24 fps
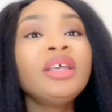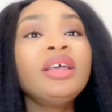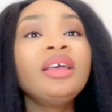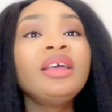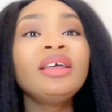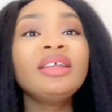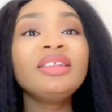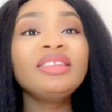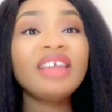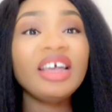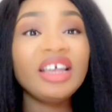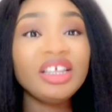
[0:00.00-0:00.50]

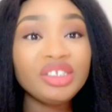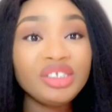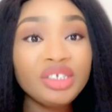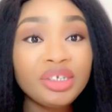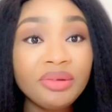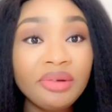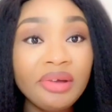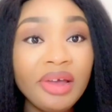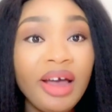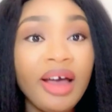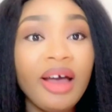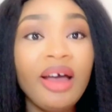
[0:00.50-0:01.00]

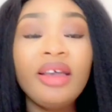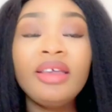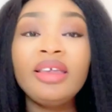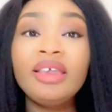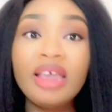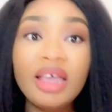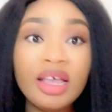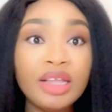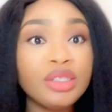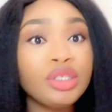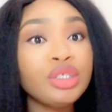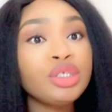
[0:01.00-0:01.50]
Nigeria,
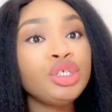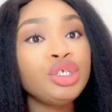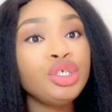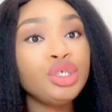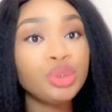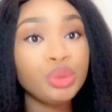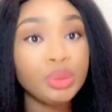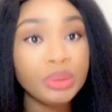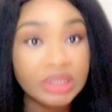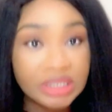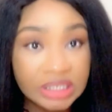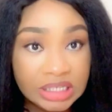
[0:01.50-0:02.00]
yes,
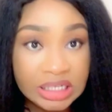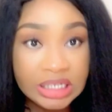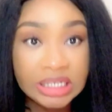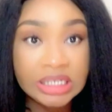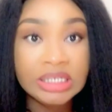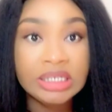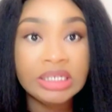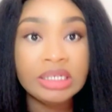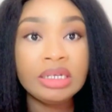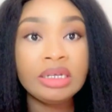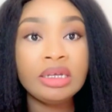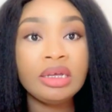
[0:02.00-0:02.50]
you
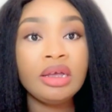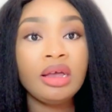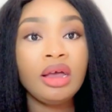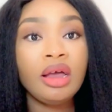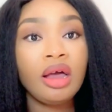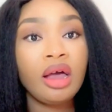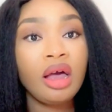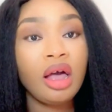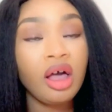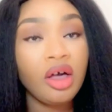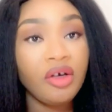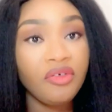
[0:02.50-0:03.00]
need
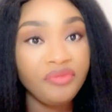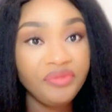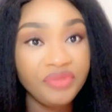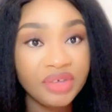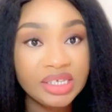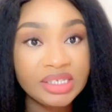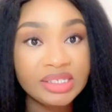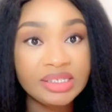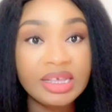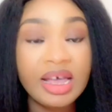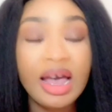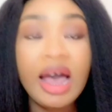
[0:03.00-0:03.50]
a
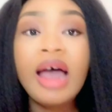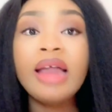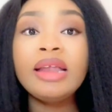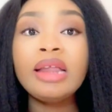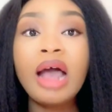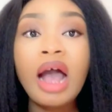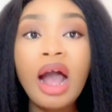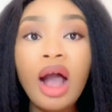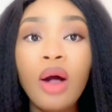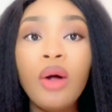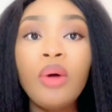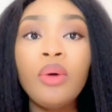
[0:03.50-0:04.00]
visa, and
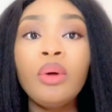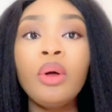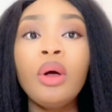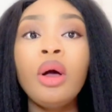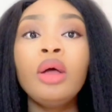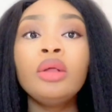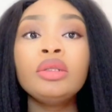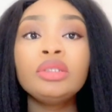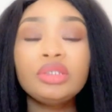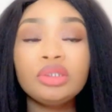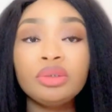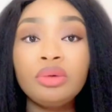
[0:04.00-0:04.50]
how
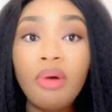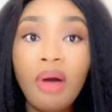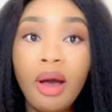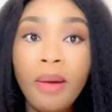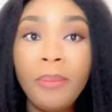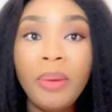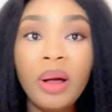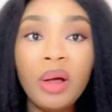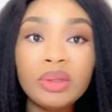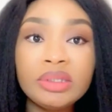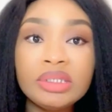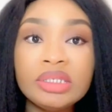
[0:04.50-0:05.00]
to go
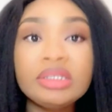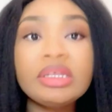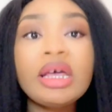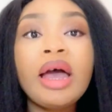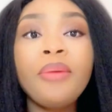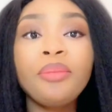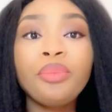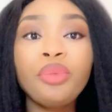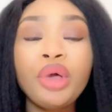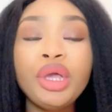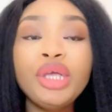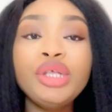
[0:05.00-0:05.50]
about it,
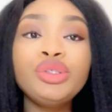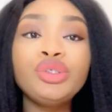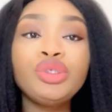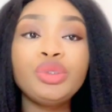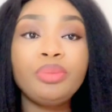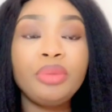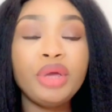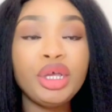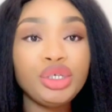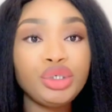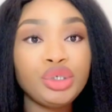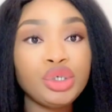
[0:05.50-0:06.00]
I'm going to
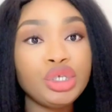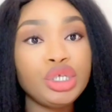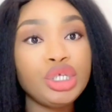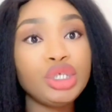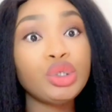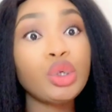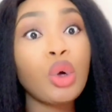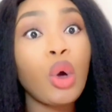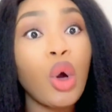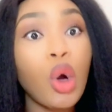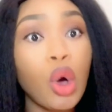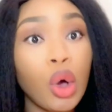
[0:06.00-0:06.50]
mention it
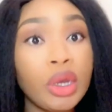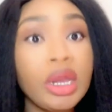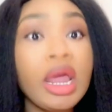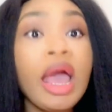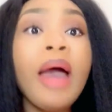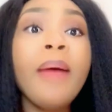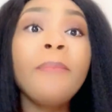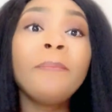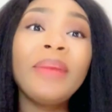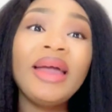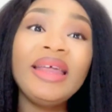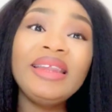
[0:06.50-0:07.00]
on
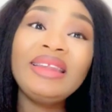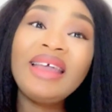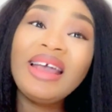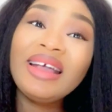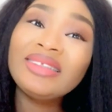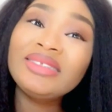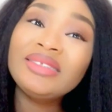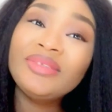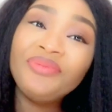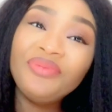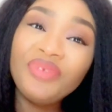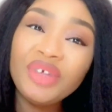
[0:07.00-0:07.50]
my
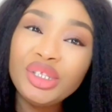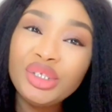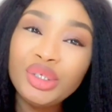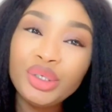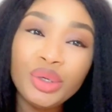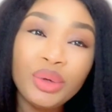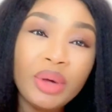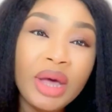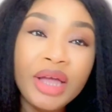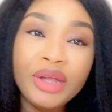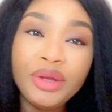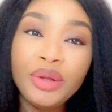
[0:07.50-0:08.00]
next
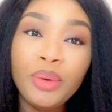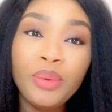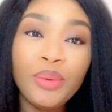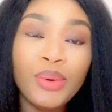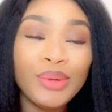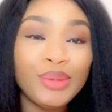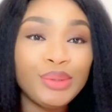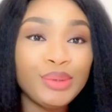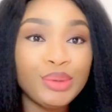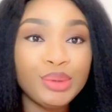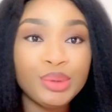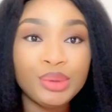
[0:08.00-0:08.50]
video. I don't
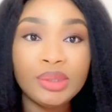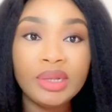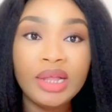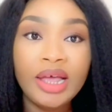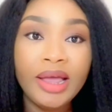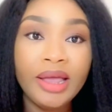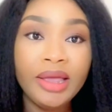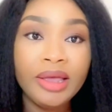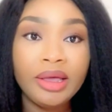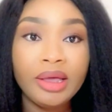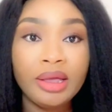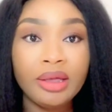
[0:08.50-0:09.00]
want to
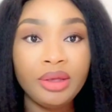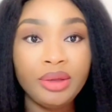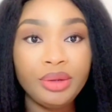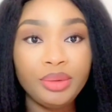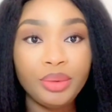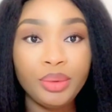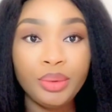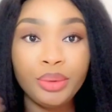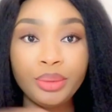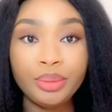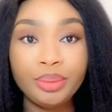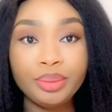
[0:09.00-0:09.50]

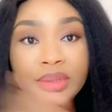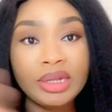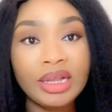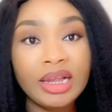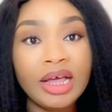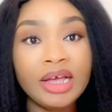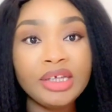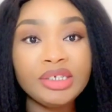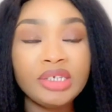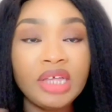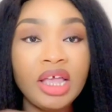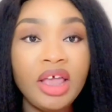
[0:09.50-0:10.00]

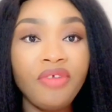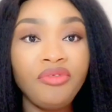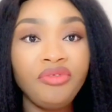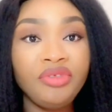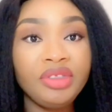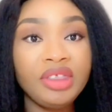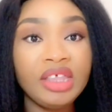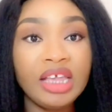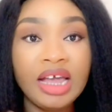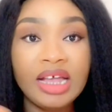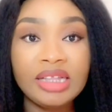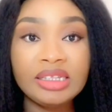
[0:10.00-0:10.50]
clash
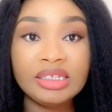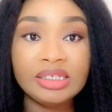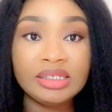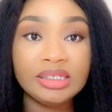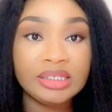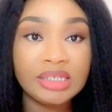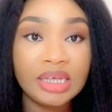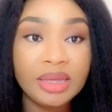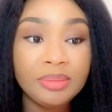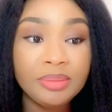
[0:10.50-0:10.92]
everything at the same